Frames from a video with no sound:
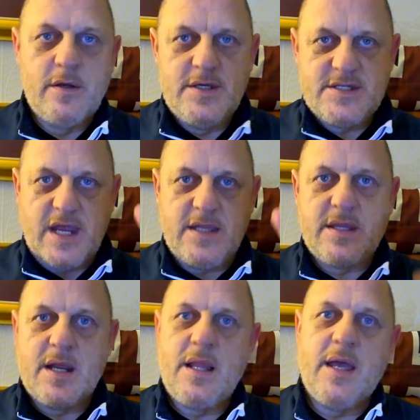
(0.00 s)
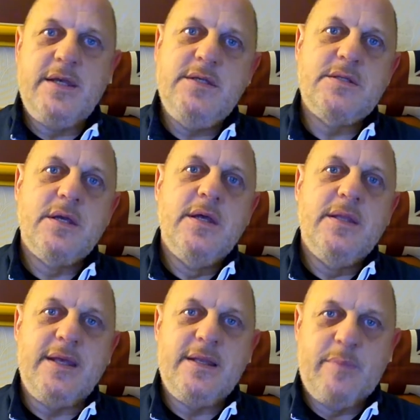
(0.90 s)
centralised
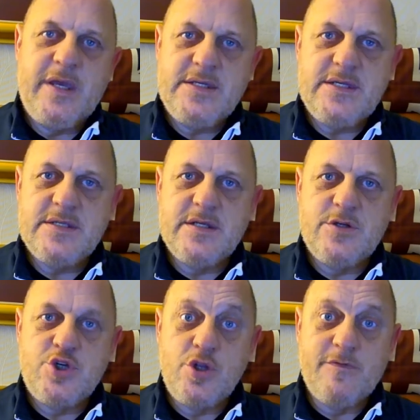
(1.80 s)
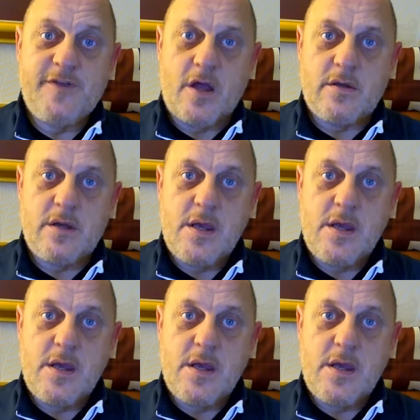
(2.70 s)
databases that it should have done